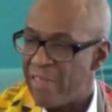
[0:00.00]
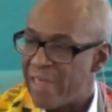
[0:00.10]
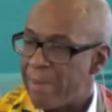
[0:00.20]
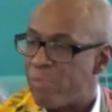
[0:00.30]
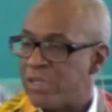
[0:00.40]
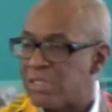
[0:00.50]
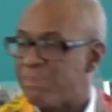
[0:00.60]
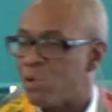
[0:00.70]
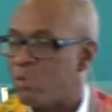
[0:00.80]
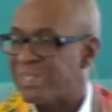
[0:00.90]
principal
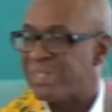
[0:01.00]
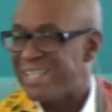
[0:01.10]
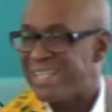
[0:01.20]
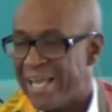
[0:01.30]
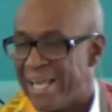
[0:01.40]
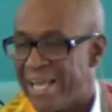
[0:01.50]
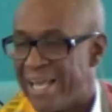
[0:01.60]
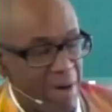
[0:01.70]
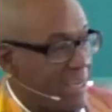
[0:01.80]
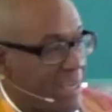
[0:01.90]
was then
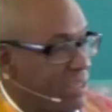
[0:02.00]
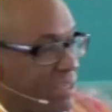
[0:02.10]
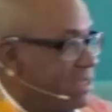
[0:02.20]
my